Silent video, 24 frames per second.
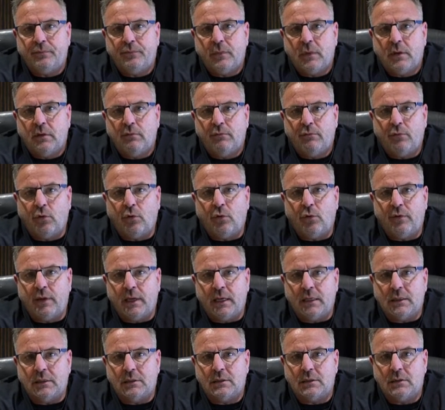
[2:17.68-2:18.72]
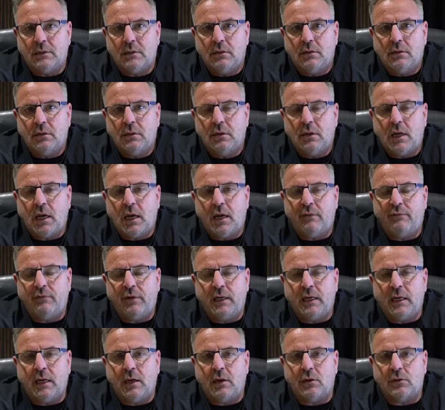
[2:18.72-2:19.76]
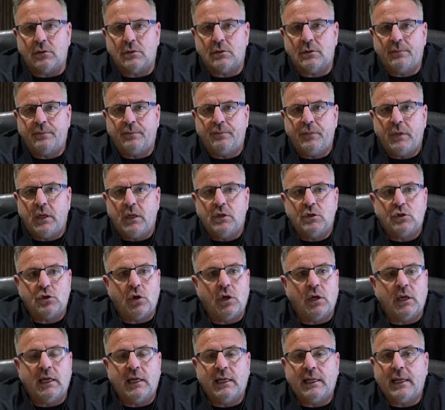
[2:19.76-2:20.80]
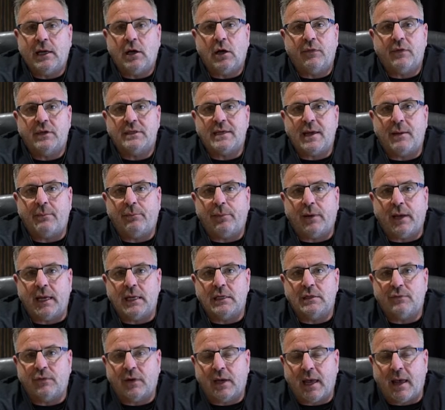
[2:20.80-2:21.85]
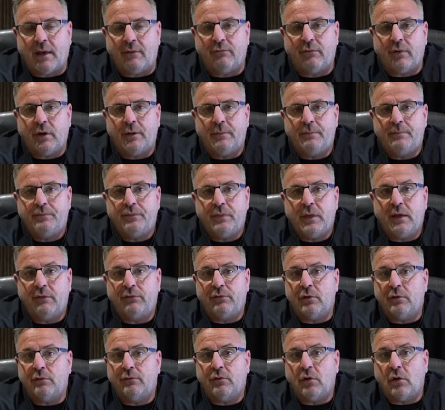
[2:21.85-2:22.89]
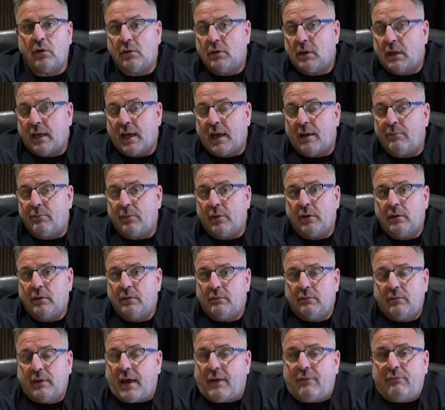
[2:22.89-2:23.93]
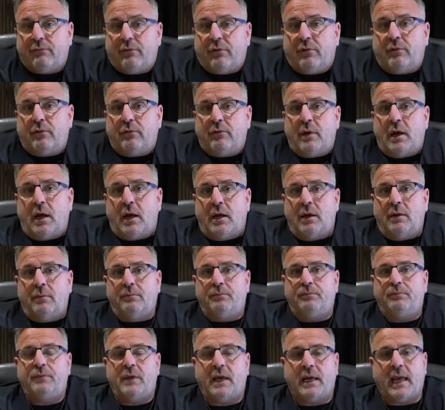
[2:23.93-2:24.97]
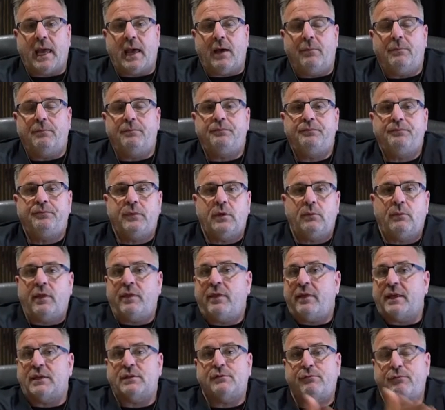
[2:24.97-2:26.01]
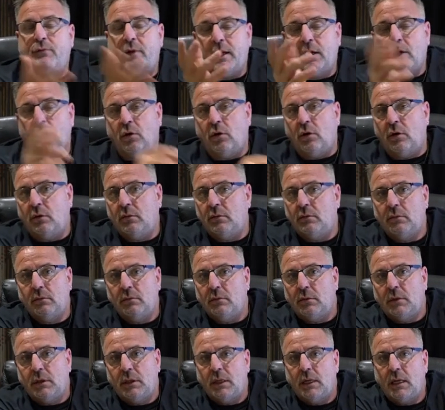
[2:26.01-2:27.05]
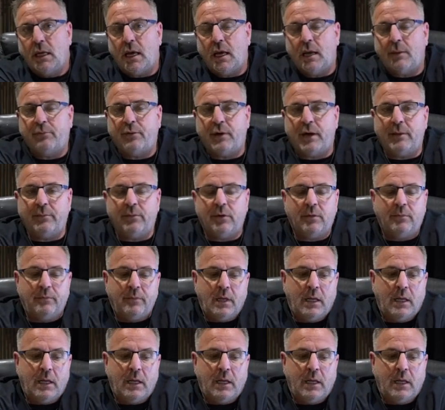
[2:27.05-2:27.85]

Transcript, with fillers: for these uh, videos. So you can click on the templates for Canva if you've got a Canva, Canva um, account, whether that's free or uh, premium.